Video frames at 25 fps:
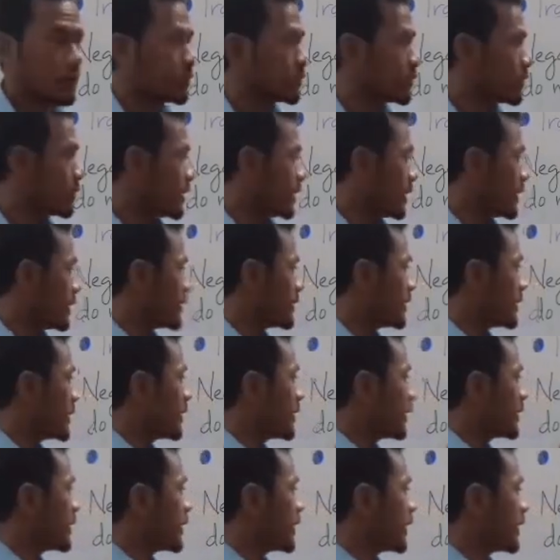So
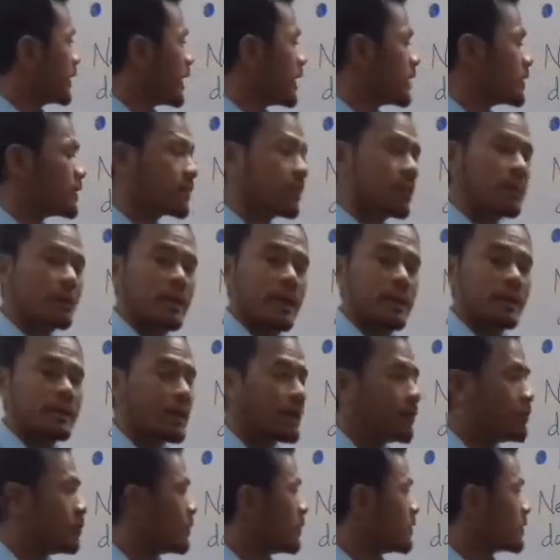here are some
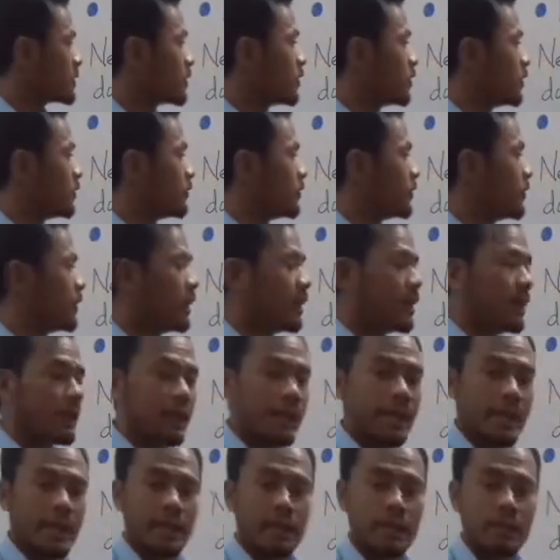examples of
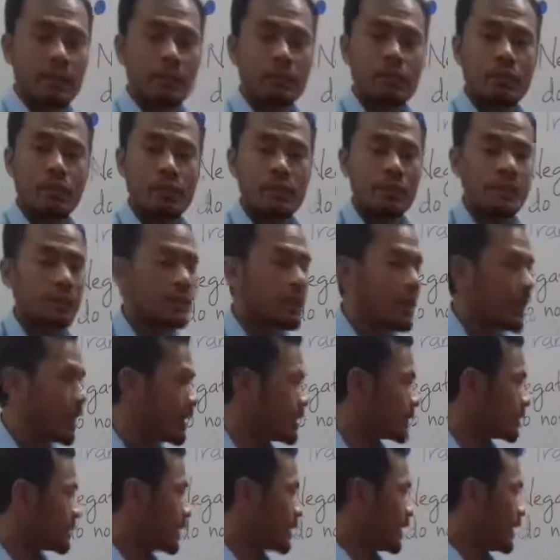negative question
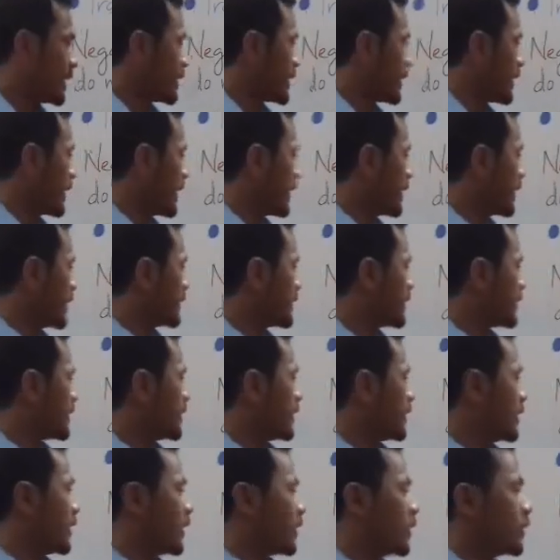tags,
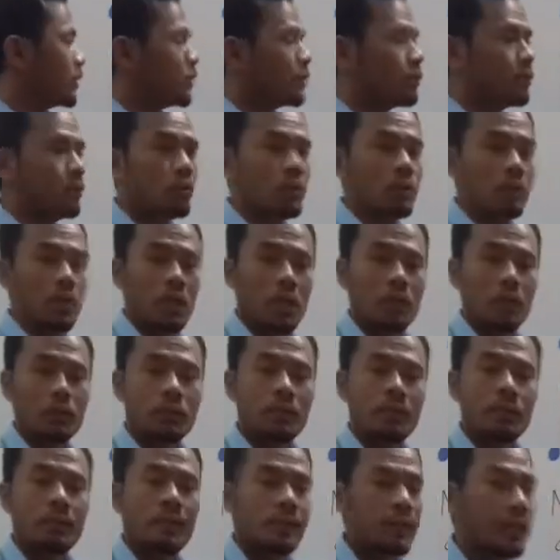like do
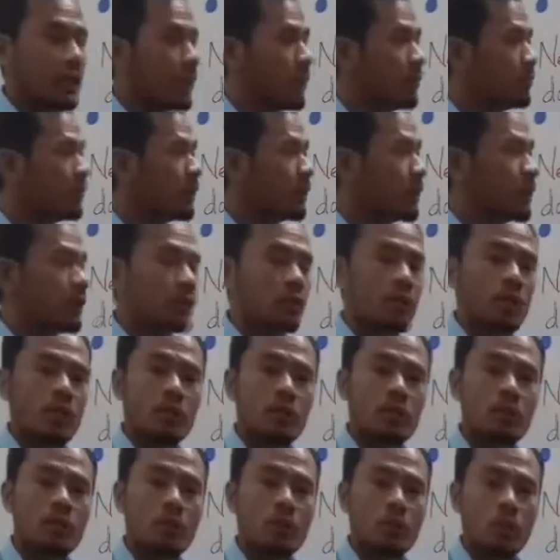not will
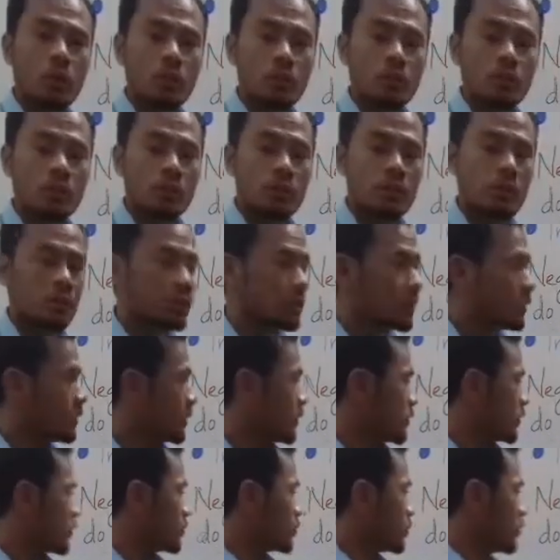become don't.
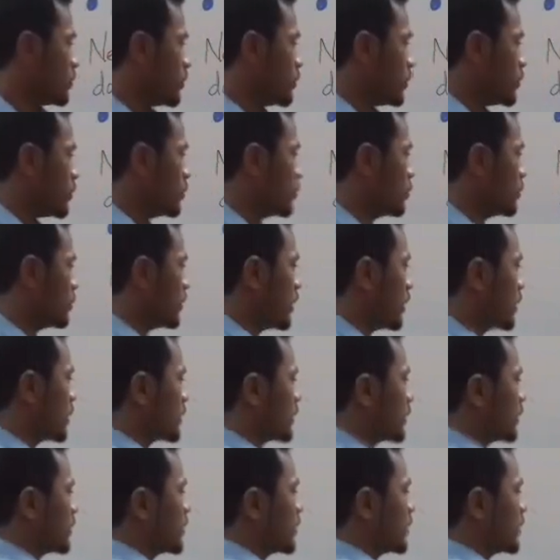So do not.